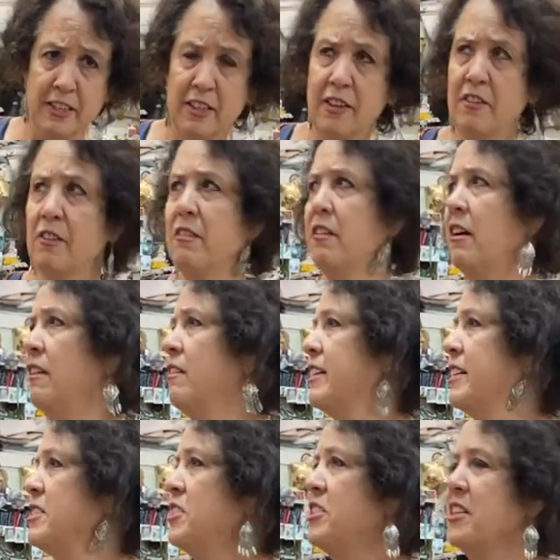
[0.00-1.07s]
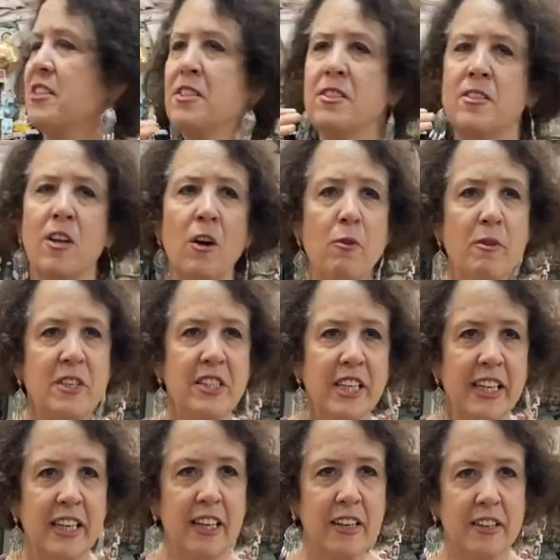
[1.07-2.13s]
And I thought, look, it's just so
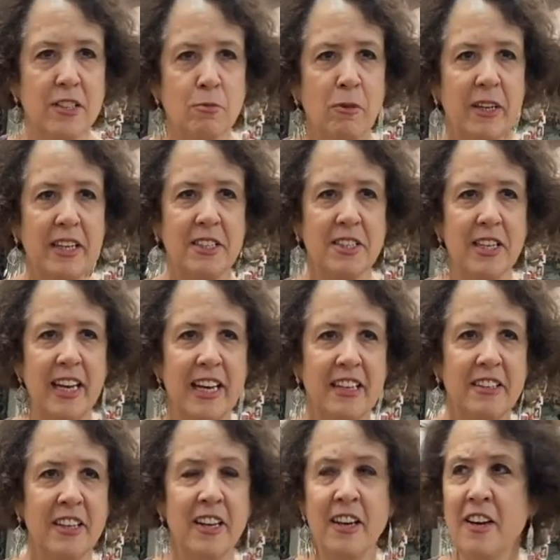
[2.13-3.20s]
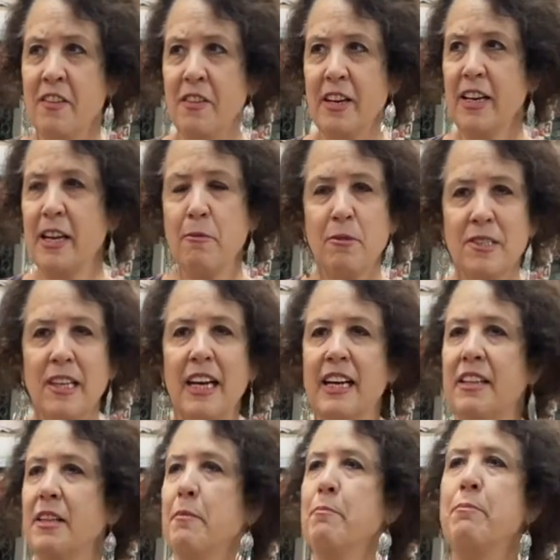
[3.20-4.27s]
ridiculous what he said that it was like
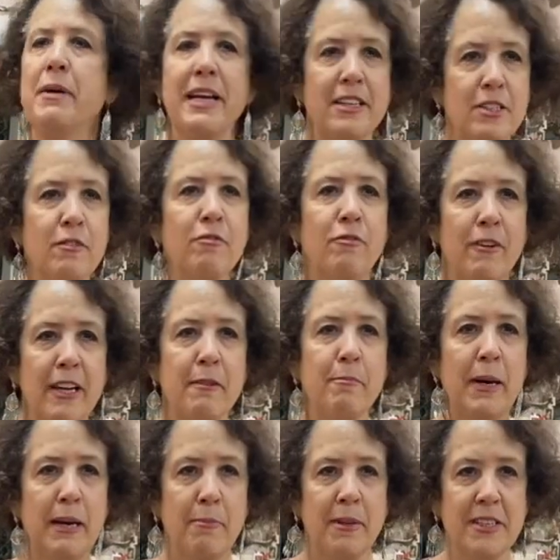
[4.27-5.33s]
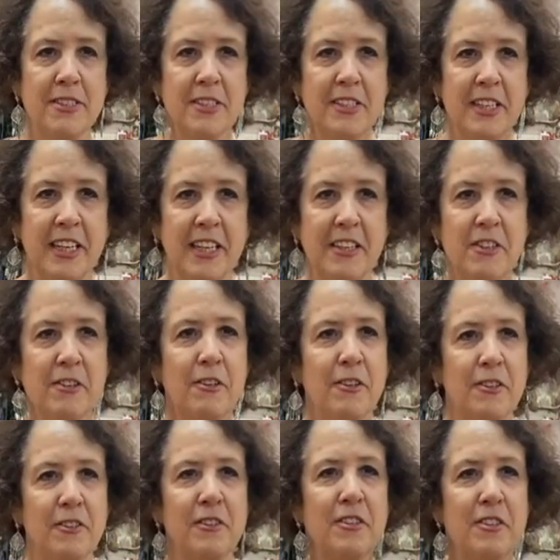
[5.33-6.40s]
the best free publicity you
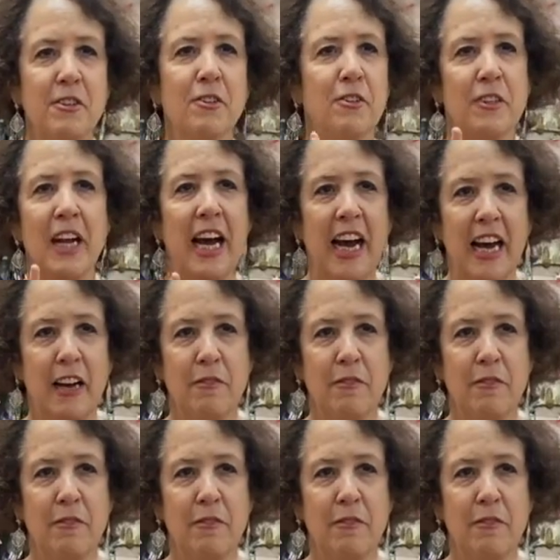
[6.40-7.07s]
could you could have.